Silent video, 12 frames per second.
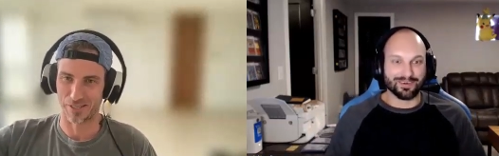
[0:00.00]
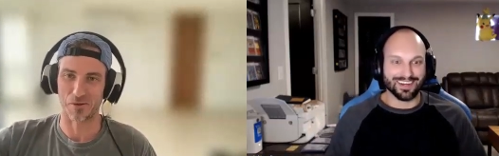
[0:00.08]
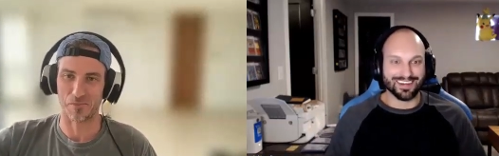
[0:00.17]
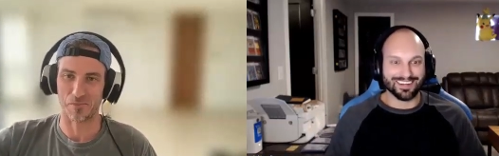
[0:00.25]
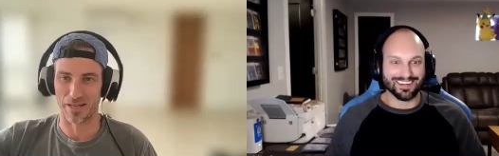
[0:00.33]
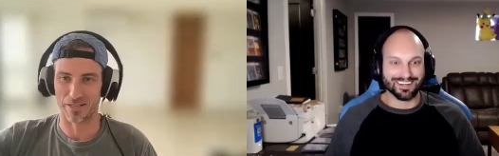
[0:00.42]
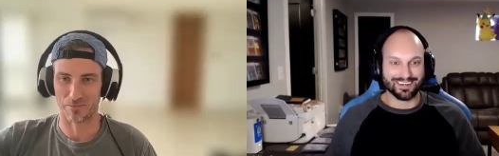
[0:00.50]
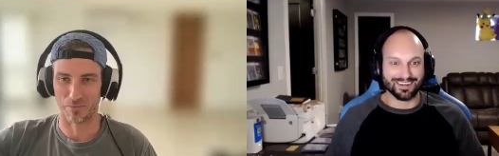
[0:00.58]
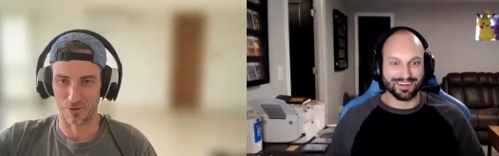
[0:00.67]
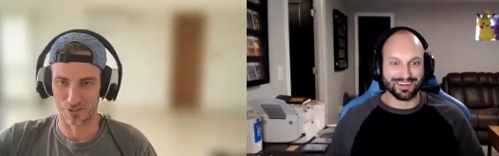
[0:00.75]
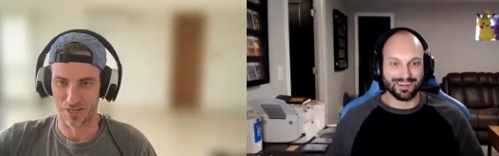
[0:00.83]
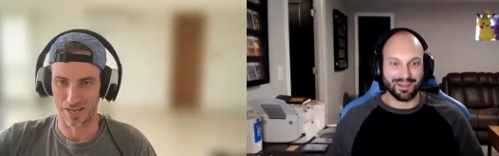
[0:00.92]
Speaker 1: such a bad
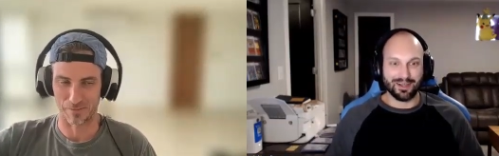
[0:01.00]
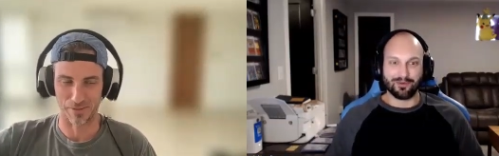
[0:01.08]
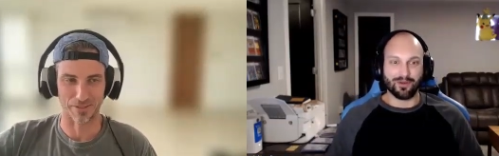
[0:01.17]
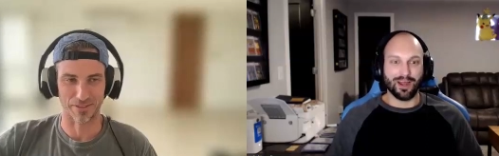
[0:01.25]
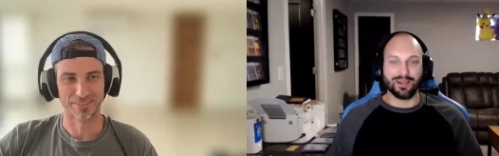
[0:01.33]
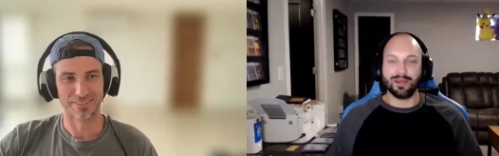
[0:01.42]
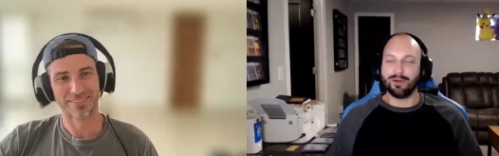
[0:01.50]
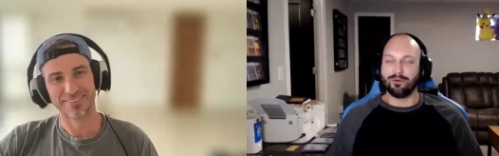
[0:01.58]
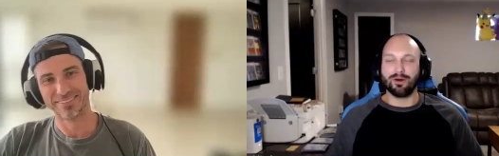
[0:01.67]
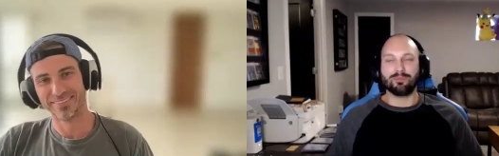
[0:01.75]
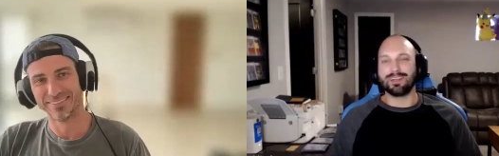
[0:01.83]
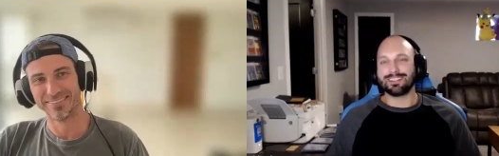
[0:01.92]
sports gambler. Right.
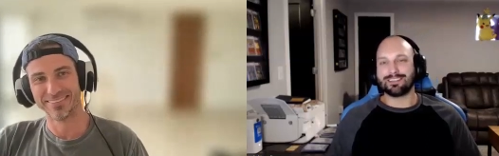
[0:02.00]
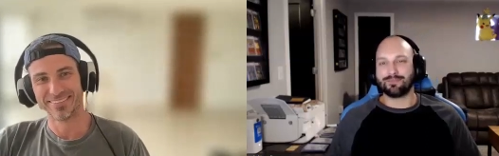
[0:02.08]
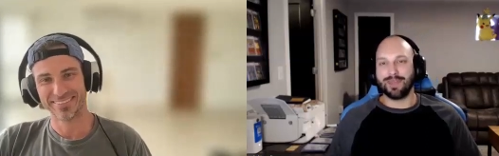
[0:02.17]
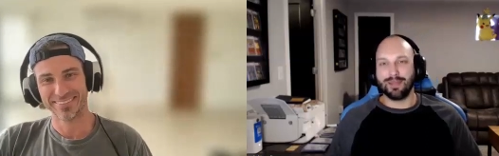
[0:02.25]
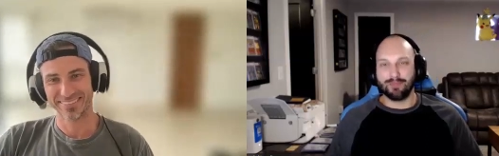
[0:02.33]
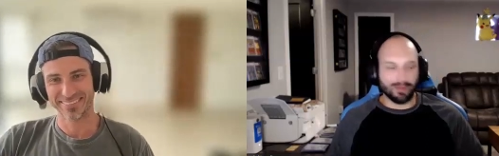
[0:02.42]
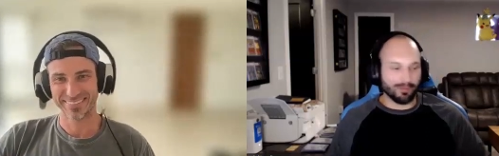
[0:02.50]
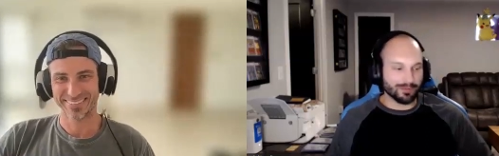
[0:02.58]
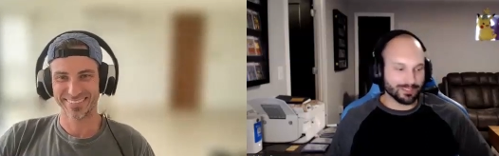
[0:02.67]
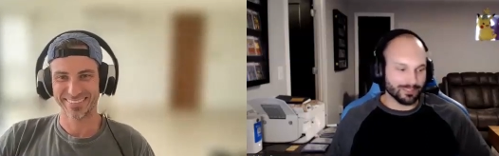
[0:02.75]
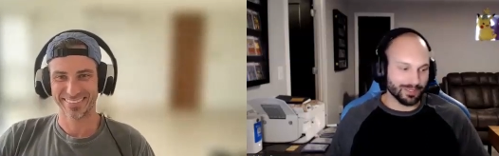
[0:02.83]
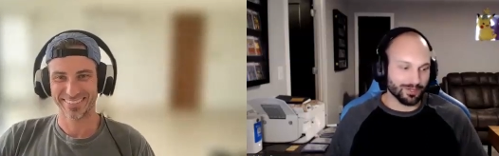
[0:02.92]
Speaker 2: Well, plus the family members
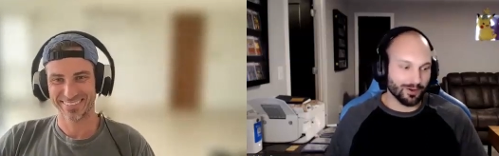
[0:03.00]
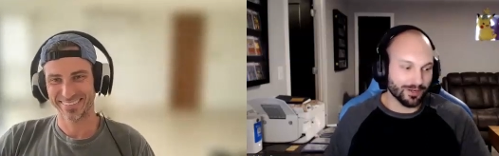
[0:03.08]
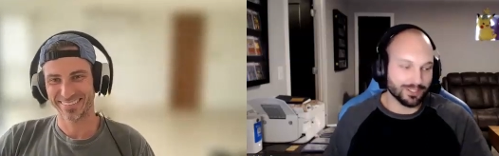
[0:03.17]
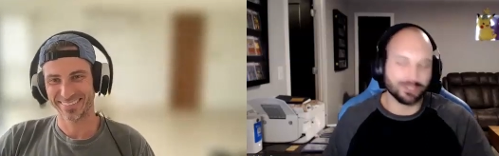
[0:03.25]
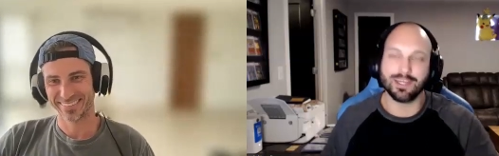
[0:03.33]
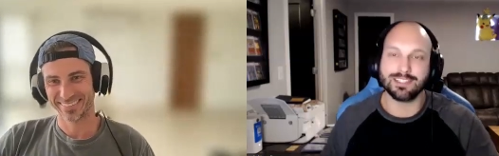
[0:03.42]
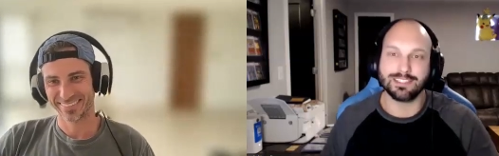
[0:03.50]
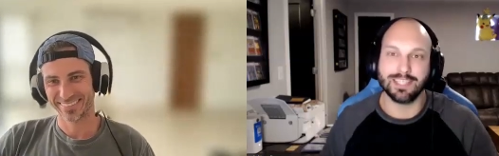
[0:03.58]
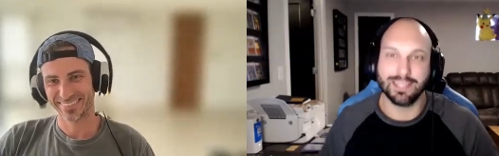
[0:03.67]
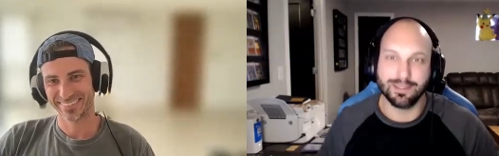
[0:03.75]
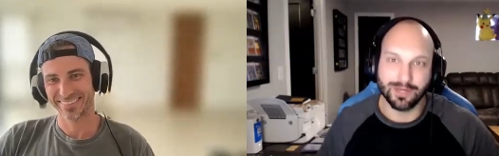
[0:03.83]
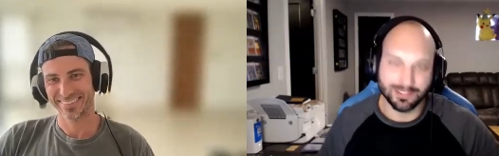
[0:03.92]
have been calling you crazy
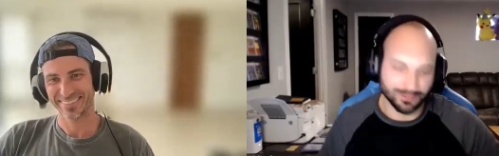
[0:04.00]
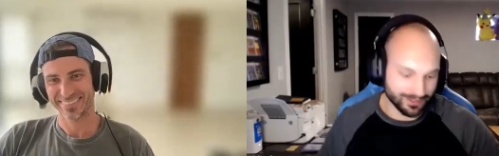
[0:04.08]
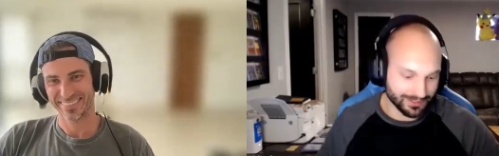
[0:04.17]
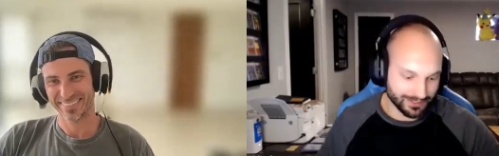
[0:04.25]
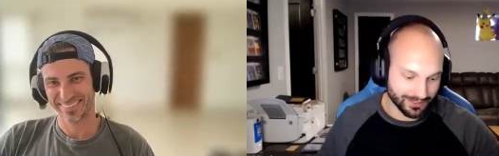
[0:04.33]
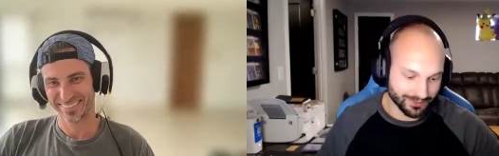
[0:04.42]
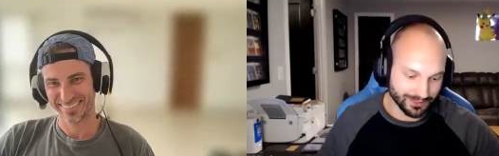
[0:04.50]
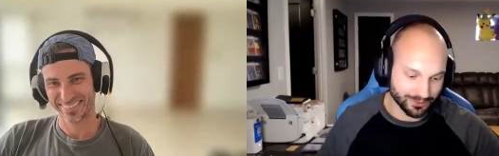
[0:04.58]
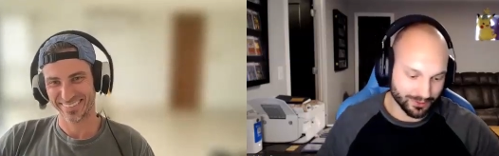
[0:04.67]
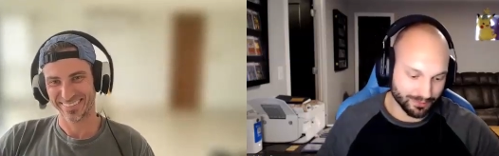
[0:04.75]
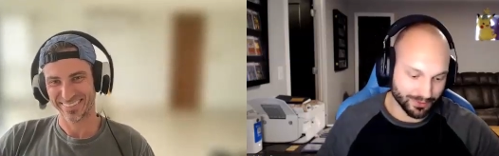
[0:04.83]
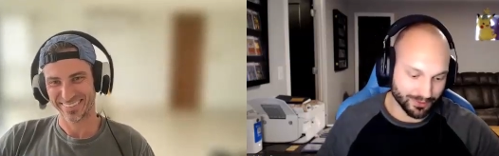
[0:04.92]
anyways all these years in
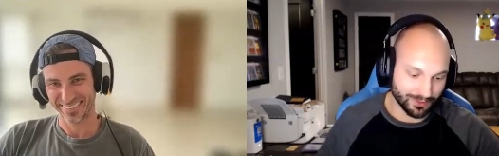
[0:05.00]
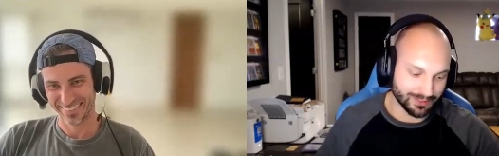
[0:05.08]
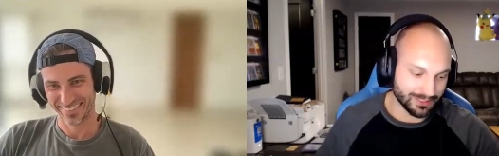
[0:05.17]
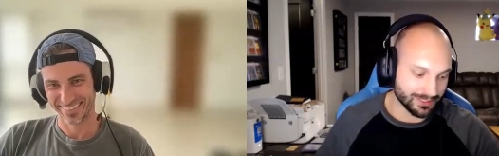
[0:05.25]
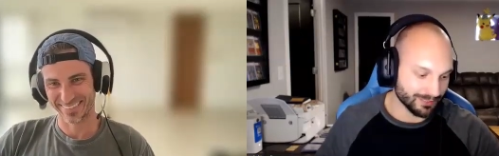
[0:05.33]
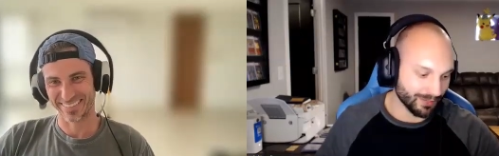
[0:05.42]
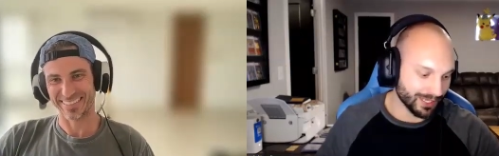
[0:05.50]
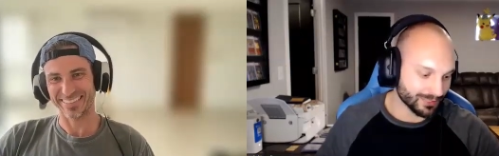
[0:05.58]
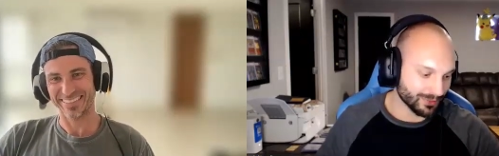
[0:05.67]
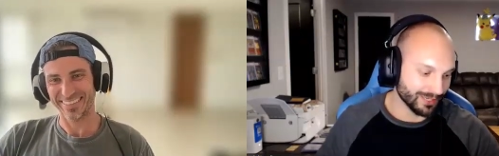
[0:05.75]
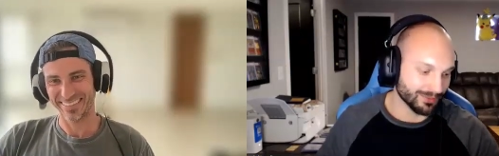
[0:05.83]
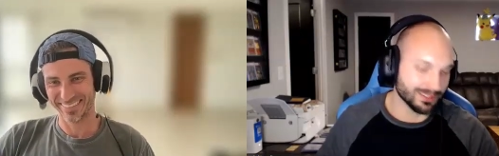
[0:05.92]
cryptocurrency, so you might as
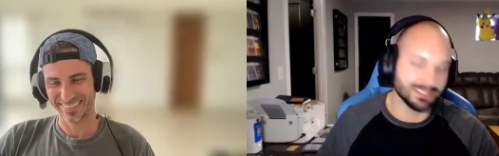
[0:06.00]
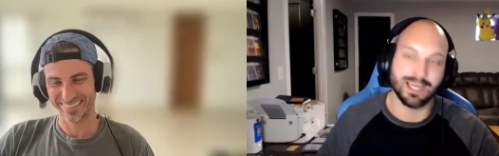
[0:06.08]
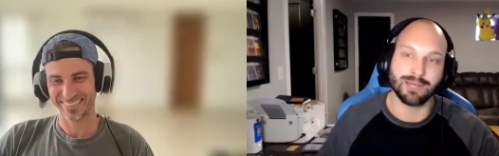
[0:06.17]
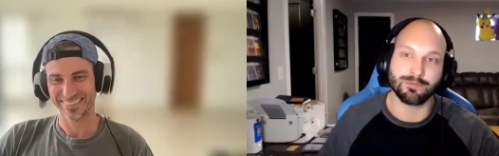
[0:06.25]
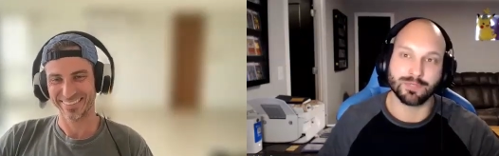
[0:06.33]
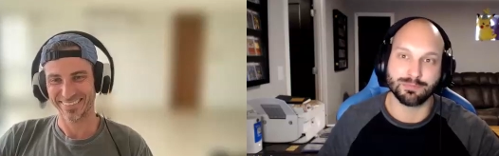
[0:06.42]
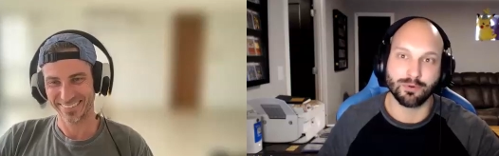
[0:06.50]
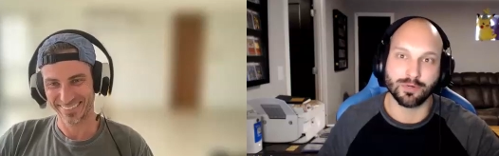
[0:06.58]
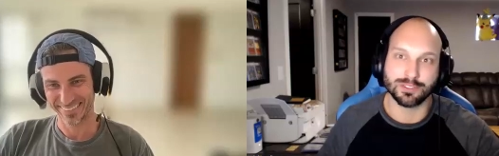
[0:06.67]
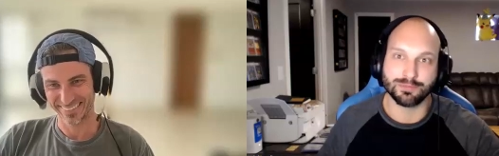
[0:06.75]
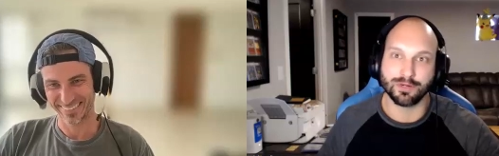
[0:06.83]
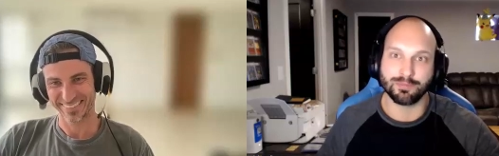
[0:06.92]
well get them to sign up for the
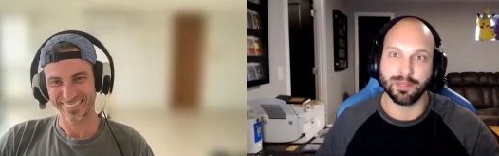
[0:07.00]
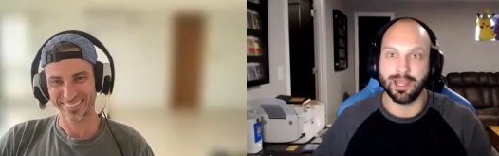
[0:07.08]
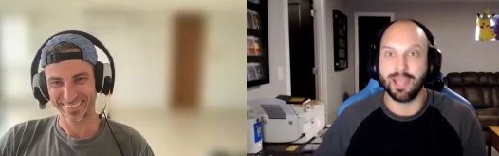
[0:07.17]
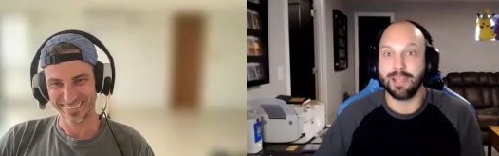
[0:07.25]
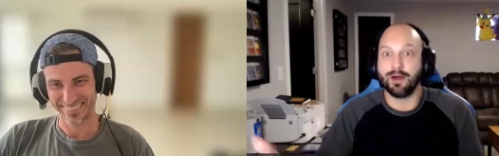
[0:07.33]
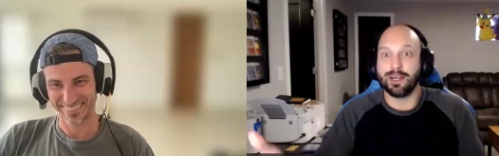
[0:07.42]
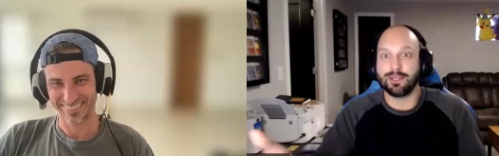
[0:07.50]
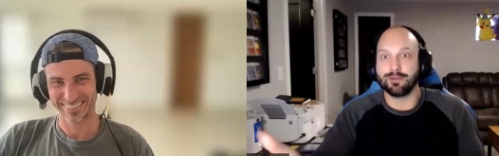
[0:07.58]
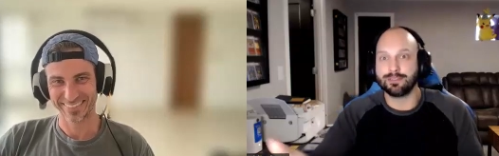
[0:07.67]
sports book. Be like, hey, you know how to